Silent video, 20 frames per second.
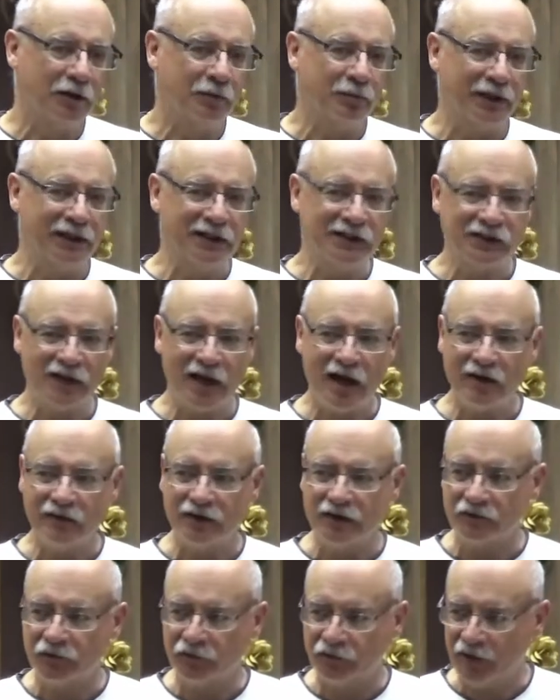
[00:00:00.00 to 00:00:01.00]
but he's
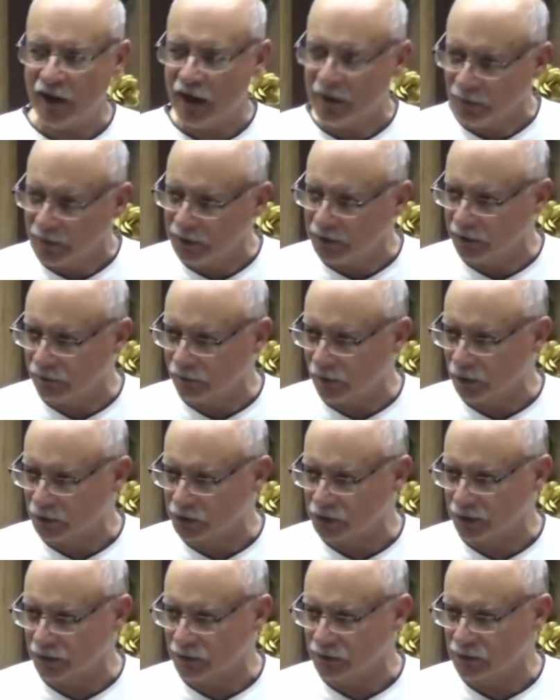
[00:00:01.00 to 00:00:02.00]
having family
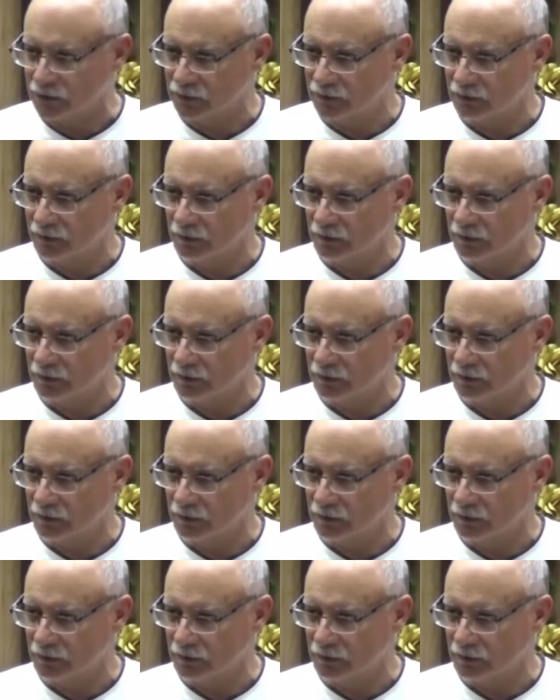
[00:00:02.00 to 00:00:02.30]
devotions.